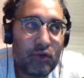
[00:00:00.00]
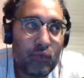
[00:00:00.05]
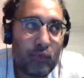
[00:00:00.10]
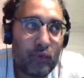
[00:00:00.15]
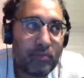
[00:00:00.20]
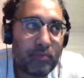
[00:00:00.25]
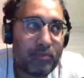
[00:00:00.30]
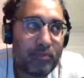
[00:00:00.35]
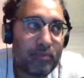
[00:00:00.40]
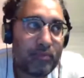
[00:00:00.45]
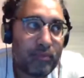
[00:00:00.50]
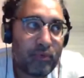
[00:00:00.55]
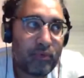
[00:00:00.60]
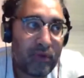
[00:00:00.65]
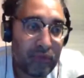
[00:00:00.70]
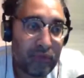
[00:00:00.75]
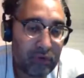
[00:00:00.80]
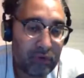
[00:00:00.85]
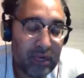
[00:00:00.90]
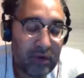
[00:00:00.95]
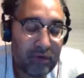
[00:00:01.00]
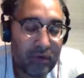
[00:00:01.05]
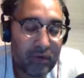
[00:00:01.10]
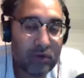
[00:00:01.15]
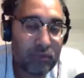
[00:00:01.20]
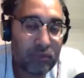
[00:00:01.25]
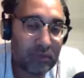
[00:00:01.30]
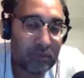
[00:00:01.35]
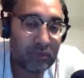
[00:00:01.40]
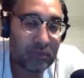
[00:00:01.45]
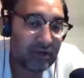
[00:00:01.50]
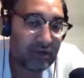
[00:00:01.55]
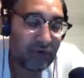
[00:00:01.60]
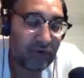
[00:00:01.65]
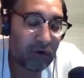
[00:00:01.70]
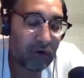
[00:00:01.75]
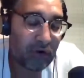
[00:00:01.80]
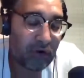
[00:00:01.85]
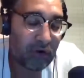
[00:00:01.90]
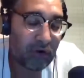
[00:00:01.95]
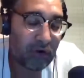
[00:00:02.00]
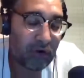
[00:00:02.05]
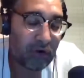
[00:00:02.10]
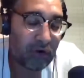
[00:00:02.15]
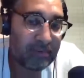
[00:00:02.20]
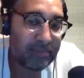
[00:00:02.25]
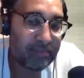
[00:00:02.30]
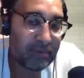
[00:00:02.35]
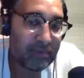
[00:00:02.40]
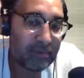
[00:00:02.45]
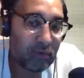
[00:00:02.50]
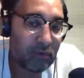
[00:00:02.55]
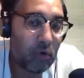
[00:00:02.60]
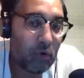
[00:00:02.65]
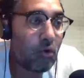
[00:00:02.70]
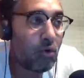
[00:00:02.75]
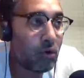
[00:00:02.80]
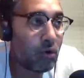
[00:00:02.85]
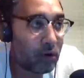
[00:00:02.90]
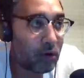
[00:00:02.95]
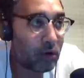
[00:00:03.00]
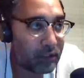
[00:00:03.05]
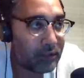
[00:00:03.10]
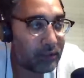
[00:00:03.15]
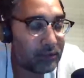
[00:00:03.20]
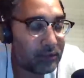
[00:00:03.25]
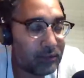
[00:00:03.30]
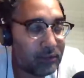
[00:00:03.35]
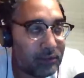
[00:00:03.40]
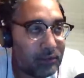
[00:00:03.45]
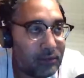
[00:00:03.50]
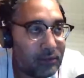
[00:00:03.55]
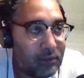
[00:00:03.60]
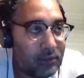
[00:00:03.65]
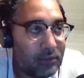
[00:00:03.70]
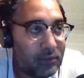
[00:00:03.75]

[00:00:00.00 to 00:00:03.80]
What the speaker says: and continue with Brother Nero when Jeff Hardy heals up? Or